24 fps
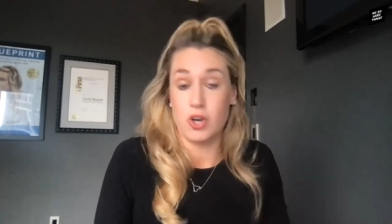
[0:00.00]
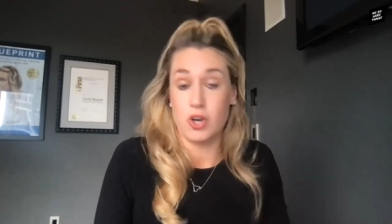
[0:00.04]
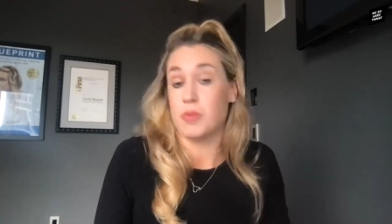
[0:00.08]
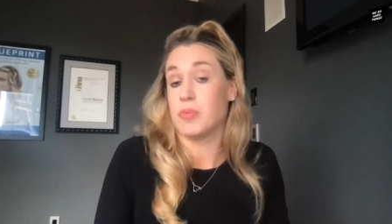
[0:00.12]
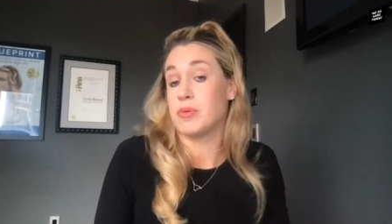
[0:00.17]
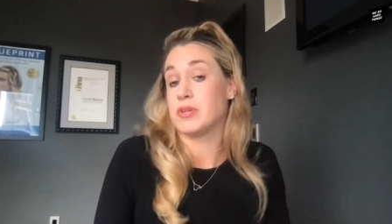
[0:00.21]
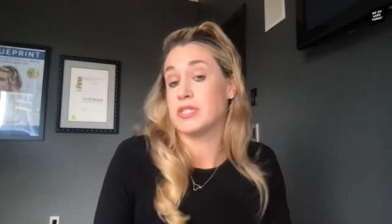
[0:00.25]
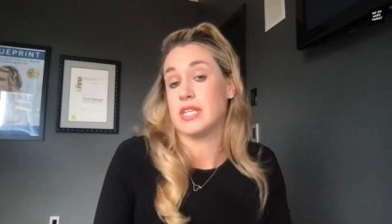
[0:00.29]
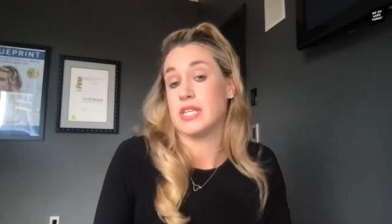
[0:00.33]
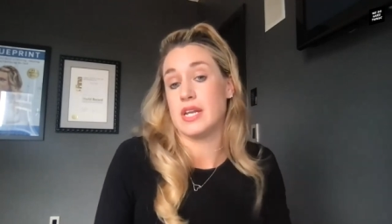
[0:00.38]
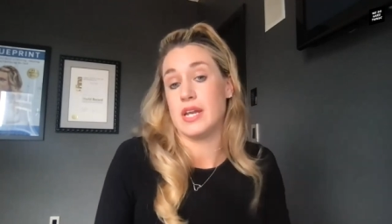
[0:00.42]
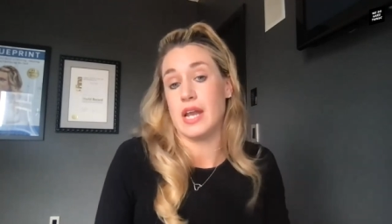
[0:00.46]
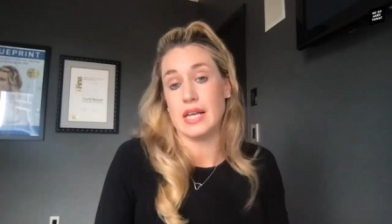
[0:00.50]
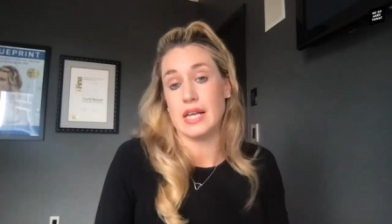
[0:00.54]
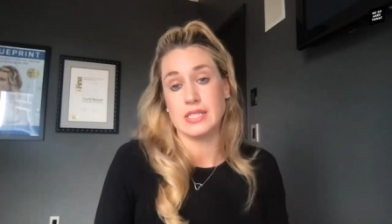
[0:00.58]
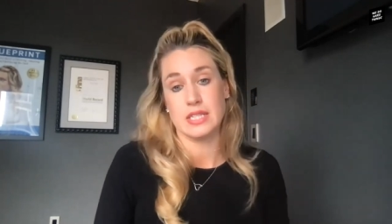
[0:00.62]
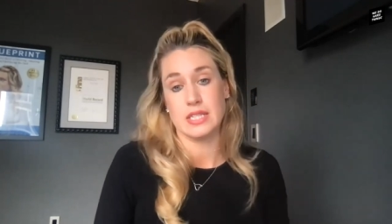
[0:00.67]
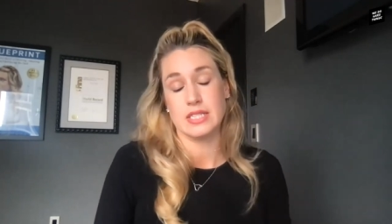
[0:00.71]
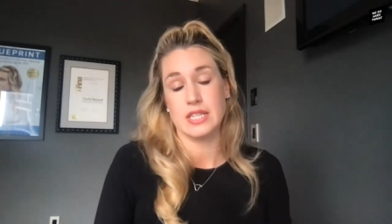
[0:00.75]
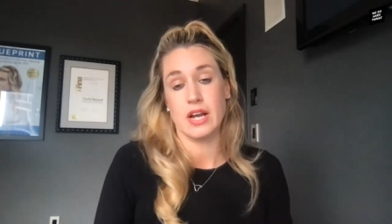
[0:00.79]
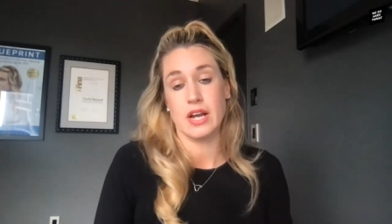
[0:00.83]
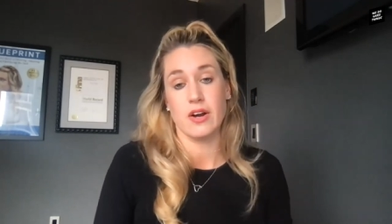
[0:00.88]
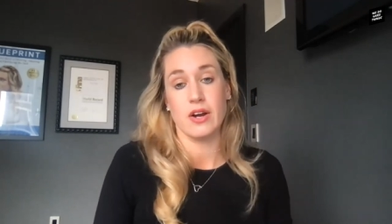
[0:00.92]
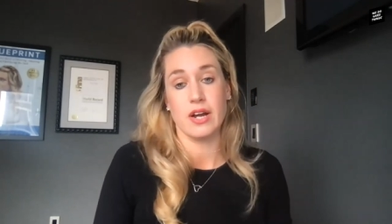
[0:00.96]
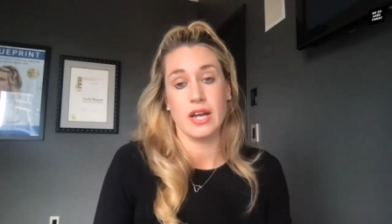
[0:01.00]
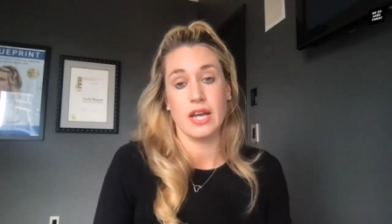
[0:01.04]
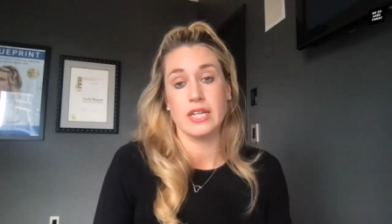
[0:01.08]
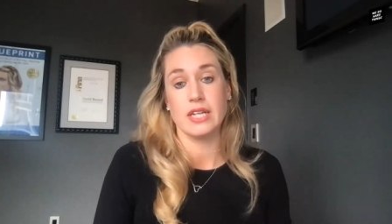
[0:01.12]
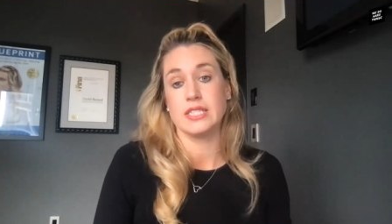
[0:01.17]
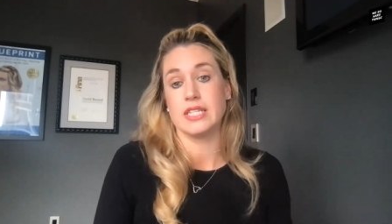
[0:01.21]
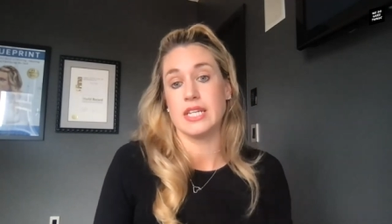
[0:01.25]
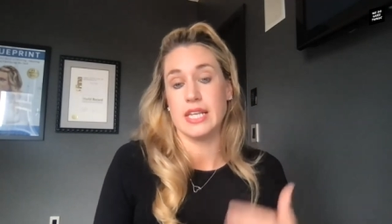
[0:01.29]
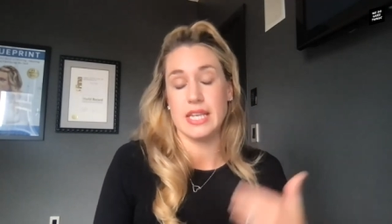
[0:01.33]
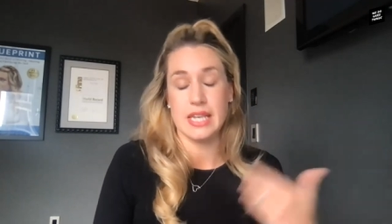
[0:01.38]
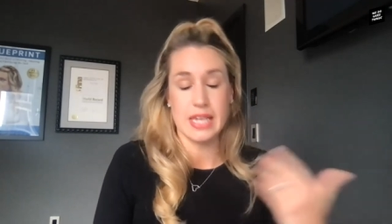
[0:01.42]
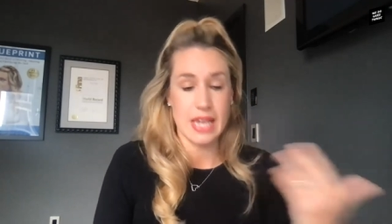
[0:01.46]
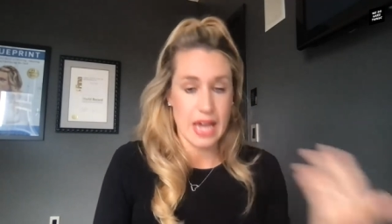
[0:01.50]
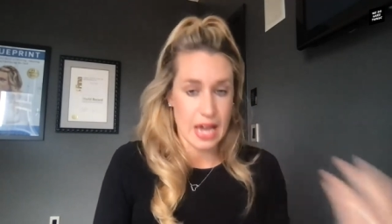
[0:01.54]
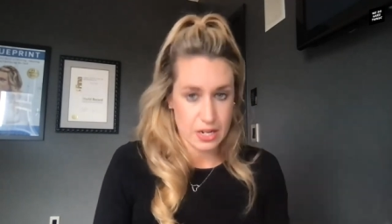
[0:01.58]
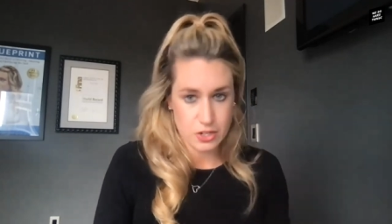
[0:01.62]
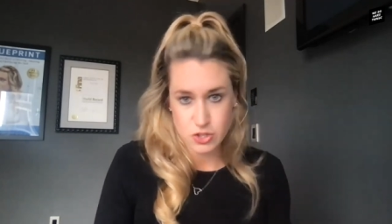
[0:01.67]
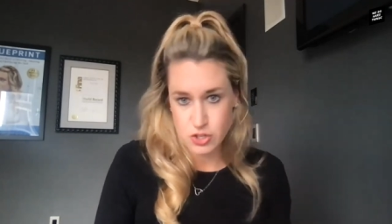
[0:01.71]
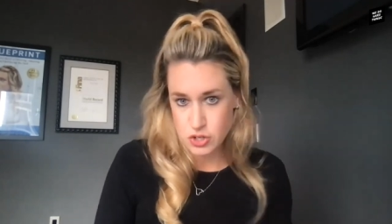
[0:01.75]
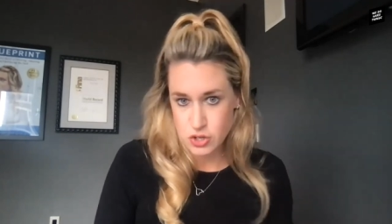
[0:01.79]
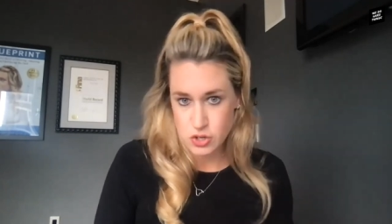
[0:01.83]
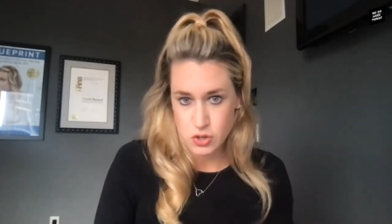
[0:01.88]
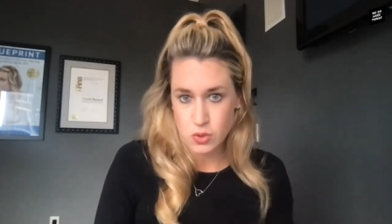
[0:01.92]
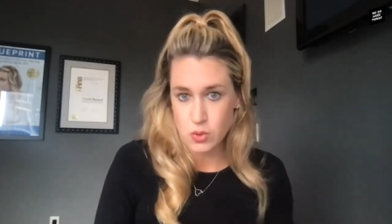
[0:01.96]
100% necessary to
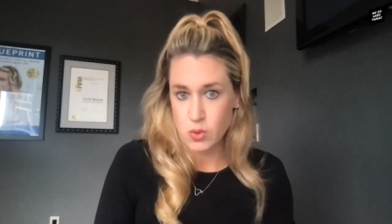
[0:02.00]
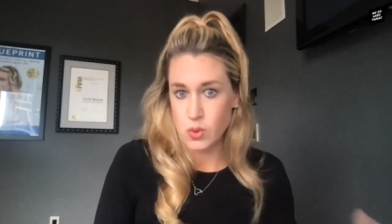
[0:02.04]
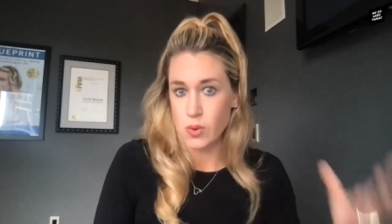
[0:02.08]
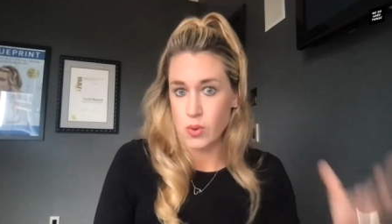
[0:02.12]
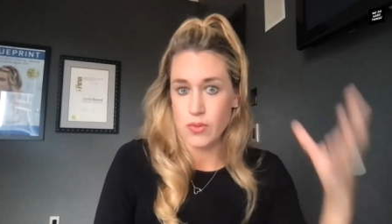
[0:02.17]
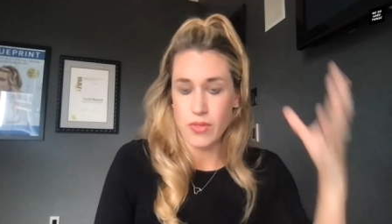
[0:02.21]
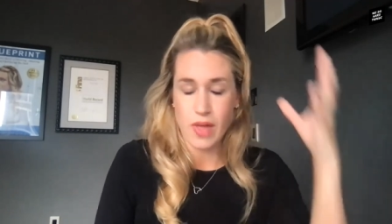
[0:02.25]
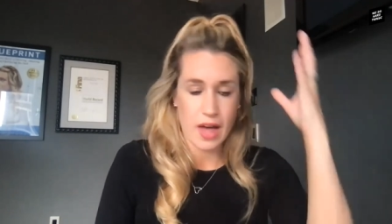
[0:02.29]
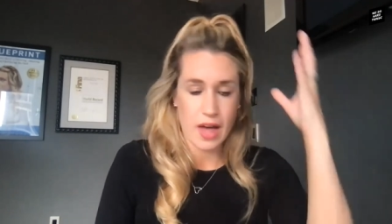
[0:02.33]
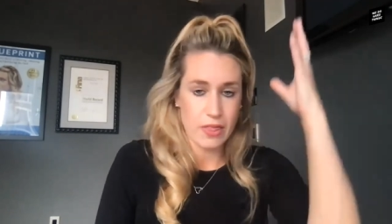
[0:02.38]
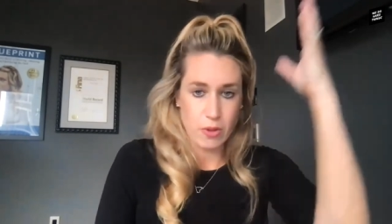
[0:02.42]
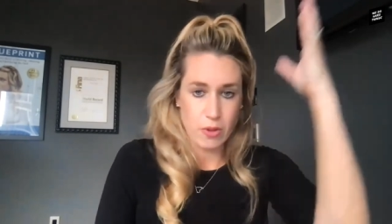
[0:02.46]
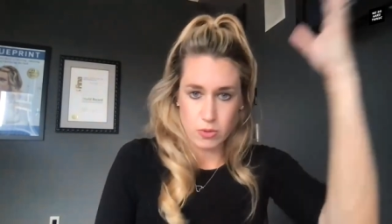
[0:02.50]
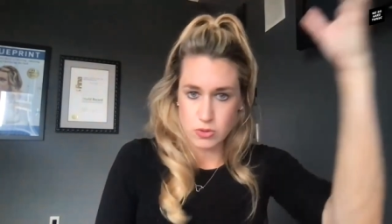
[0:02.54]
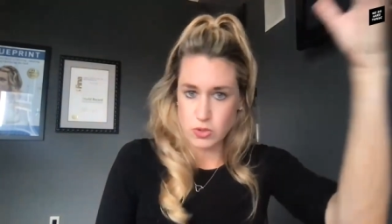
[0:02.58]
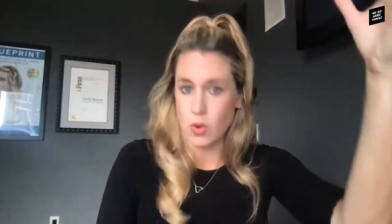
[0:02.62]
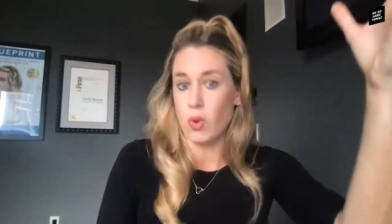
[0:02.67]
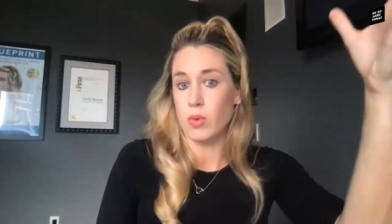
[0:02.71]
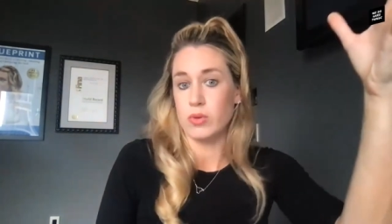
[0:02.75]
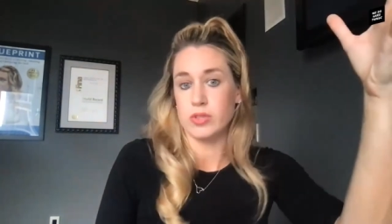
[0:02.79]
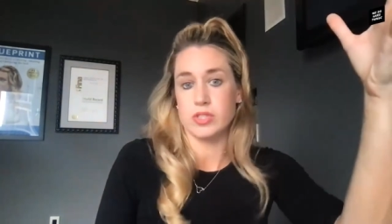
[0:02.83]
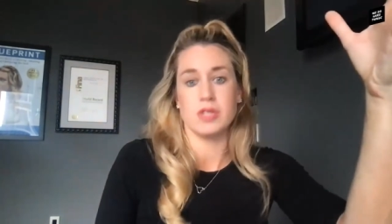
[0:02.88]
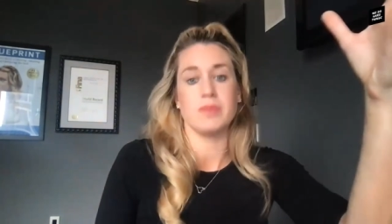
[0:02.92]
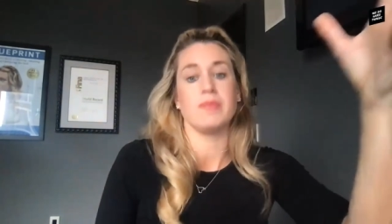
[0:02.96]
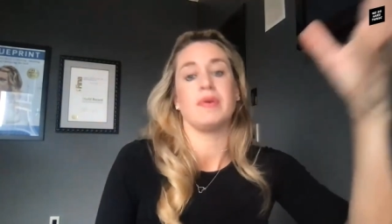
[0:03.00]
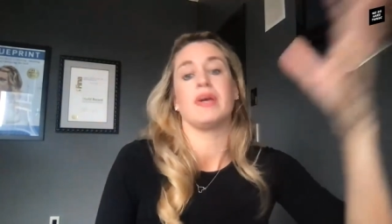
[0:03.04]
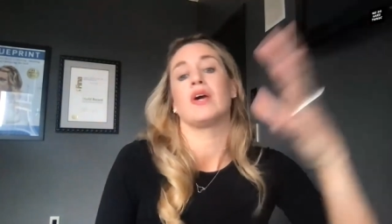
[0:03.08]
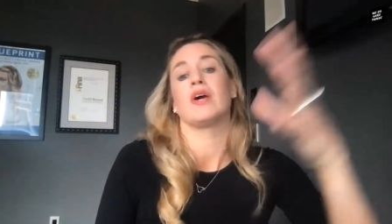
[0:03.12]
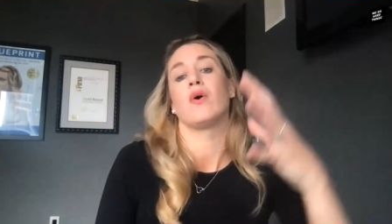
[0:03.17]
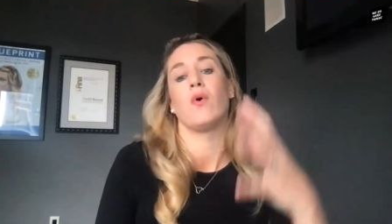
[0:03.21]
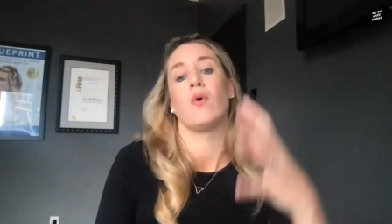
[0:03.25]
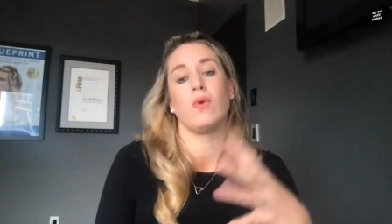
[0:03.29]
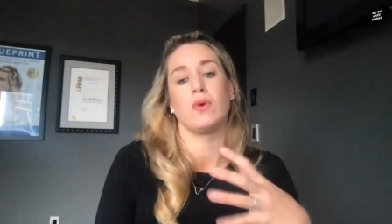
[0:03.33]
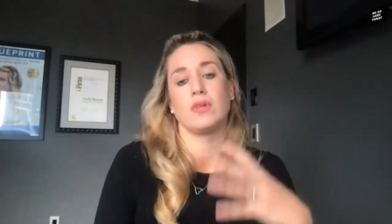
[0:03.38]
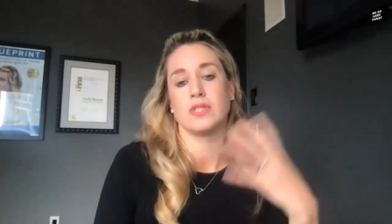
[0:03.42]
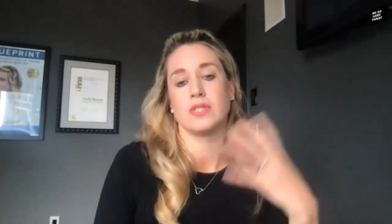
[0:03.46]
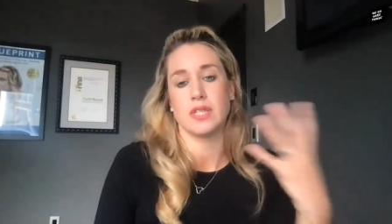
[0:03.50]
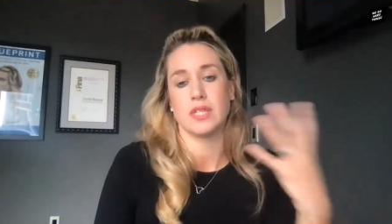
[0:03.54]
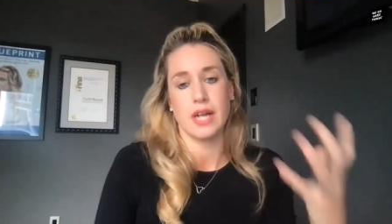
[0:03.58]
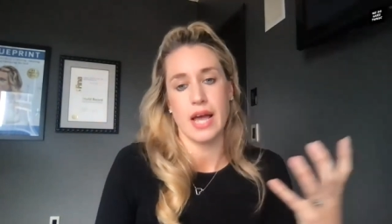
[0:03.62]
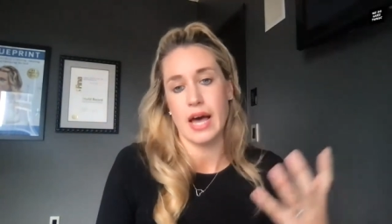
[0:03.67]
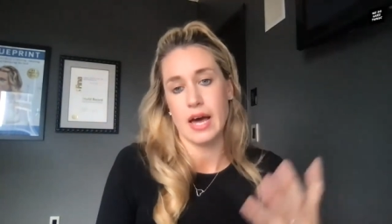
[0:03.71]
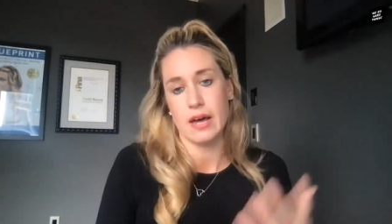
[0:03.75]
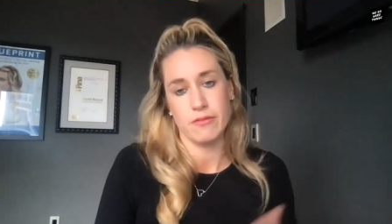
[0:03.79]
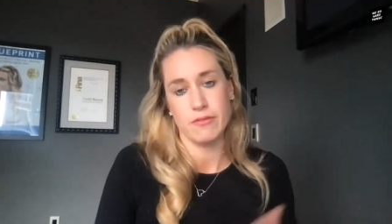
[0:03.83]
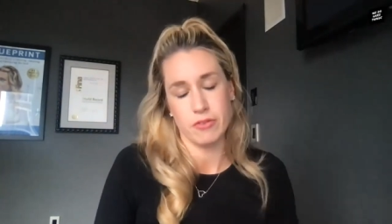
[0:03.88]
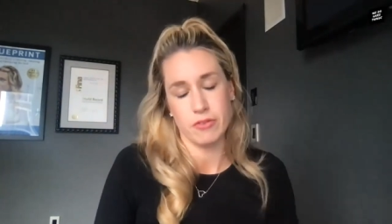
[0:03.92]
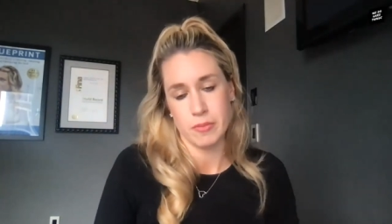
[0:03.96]
get to that those ultimate goals that I
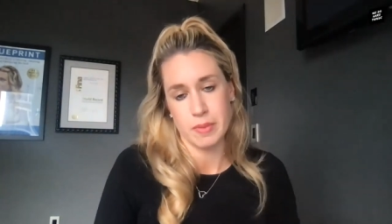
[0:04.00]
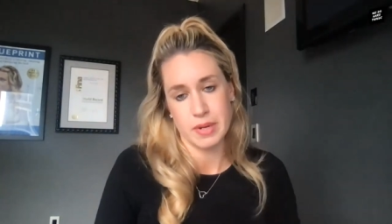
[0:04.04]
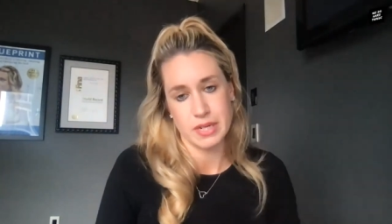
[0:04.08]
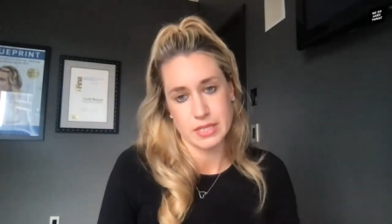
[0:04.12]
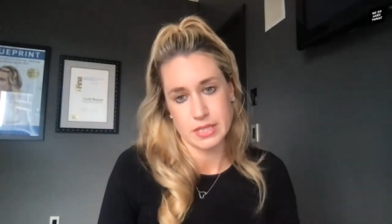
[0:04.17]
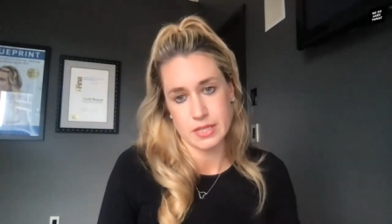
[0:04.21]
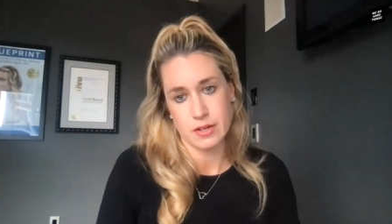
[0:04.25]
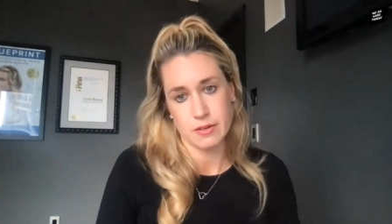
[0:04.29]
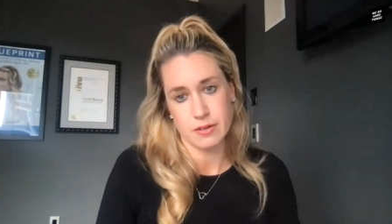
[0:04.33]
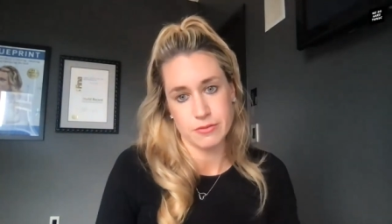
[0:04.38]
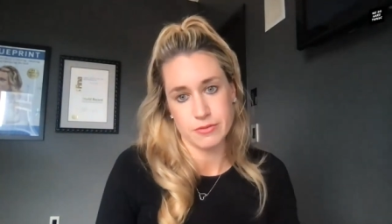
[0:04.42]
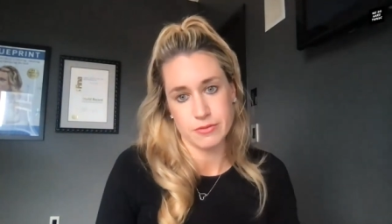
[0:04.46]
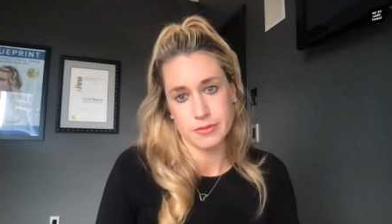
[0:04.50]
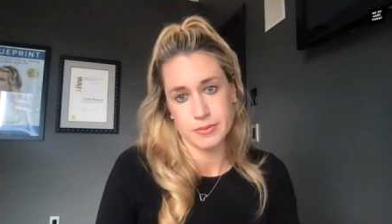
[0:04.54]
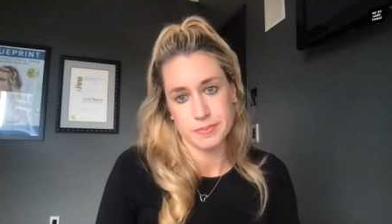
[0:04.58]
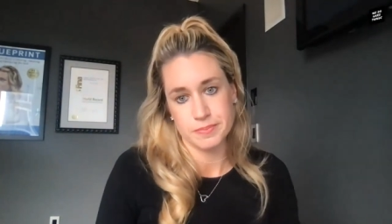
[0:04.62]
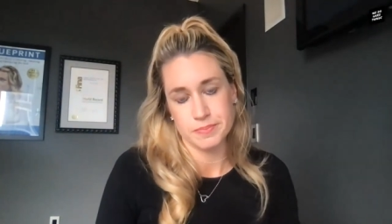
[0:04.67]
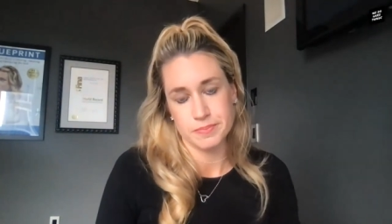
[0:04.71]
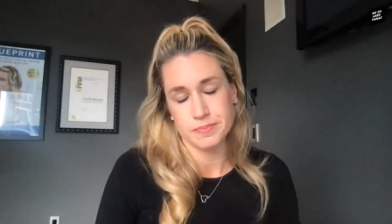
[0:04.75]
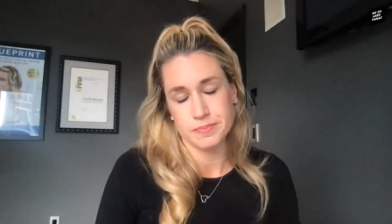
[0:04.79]
had for myself.